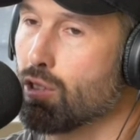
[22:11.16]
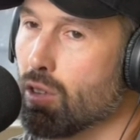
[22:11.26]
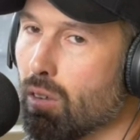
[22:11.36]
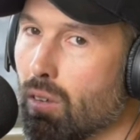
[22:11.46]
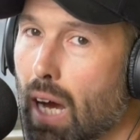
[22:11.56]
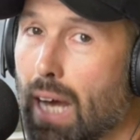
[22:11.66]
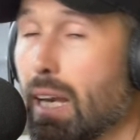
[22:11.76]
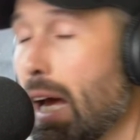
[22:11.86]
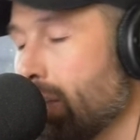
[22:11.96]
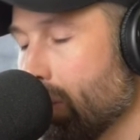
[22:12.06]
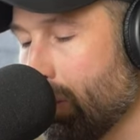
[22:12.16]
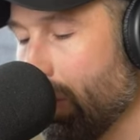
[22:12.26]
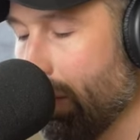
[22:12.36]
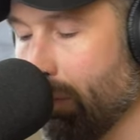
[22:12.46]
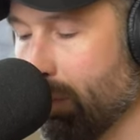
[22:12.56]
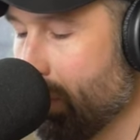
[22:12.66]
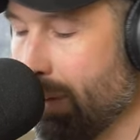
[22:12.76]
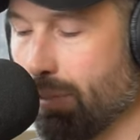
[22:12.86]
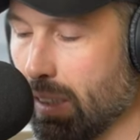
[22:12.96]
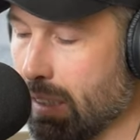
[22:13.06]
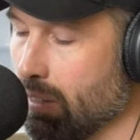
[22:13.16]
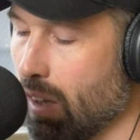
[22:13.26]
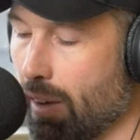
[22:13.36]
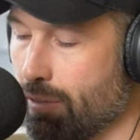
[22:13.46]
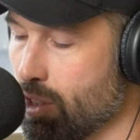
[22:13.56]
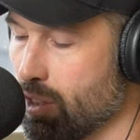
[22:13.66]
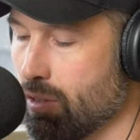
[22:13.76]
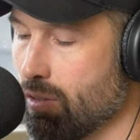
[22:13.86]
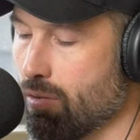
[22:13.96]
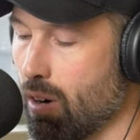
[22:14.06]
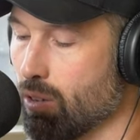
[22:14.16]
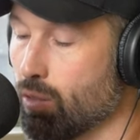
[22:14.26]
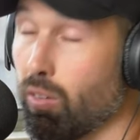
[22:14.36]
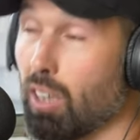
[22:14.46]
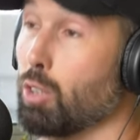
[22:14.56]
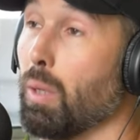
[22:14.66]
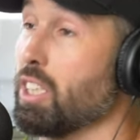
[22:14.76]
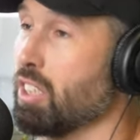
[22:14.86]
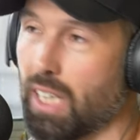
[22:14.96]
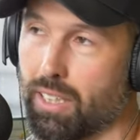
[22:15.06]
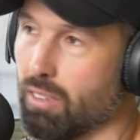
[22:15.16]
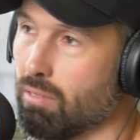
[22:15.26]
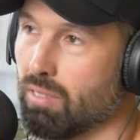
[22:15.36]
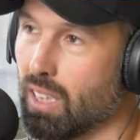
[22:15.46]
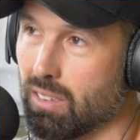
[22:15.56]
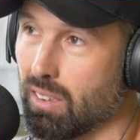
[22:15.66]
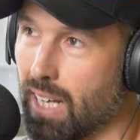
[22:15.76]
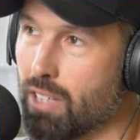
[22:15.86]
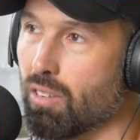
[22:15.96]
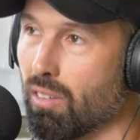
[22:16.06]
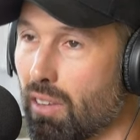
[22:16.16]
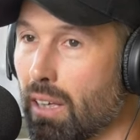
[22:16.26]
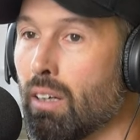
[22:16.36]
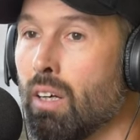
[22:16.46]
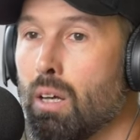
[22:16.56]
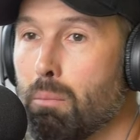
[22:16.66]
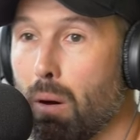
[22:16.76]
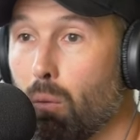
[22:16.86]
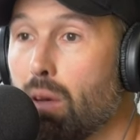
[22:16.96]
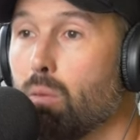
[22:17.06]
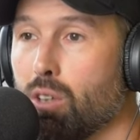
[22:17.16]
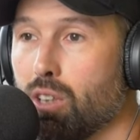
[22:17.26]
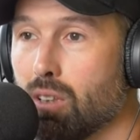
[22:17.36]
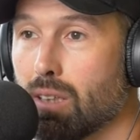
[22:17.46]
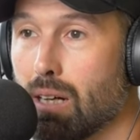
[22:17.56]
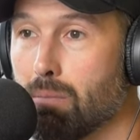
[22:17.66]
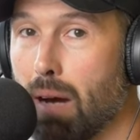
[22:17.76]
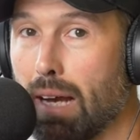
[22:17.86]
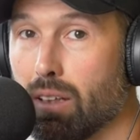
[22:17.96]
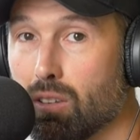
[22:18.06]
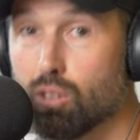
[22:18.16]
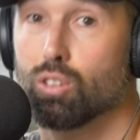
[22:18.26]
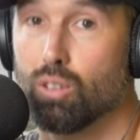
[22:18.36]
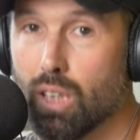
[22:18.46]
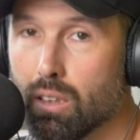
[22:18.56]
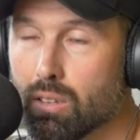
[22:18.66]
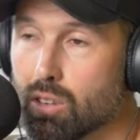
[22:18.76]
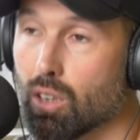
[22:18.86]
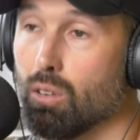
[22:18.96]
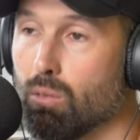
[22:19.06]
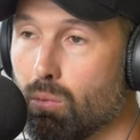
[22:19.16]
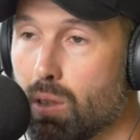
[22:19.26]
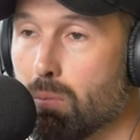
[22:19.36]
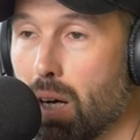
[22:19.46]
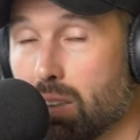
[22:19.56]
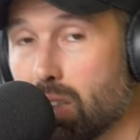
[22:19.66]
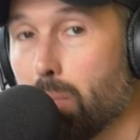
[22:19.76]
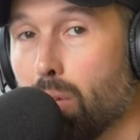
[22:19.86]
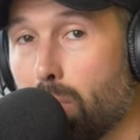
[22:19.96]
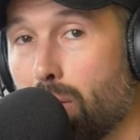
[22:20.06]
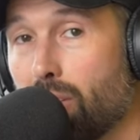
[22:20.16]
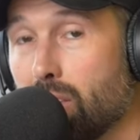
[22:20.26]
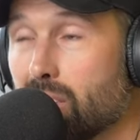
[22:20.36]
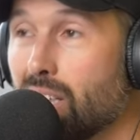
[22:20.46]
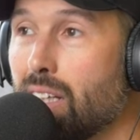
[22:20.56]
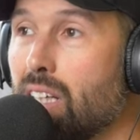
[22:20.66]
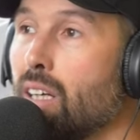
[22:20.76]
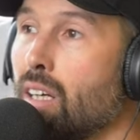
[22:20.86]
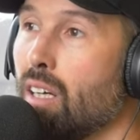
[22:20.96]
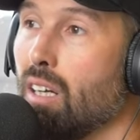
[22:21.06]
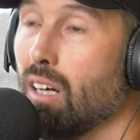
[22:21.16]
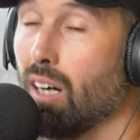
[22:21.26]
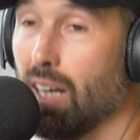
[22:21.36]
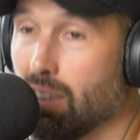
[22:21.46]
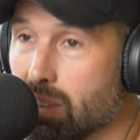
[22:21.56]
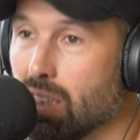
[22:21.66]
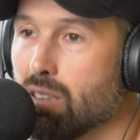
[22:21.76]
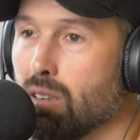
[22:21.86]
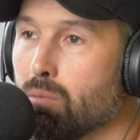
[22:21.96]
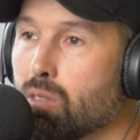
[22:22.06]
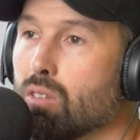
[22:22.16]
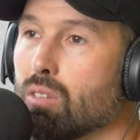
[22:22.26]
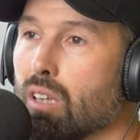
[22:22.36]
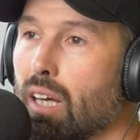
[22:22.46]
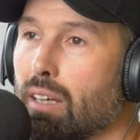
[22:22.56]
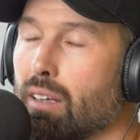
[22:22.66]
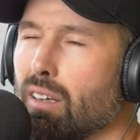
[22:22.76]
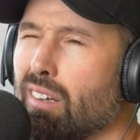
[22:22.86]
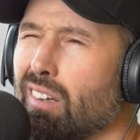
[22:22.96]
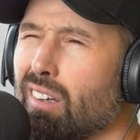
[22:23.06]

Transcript: for sure. And look, yeah, definitely life just throws fluctuations at you. That's the nature of the thing. But we want you to come back sooner. So with my example of my friend Sonny, I had said to him, dude, like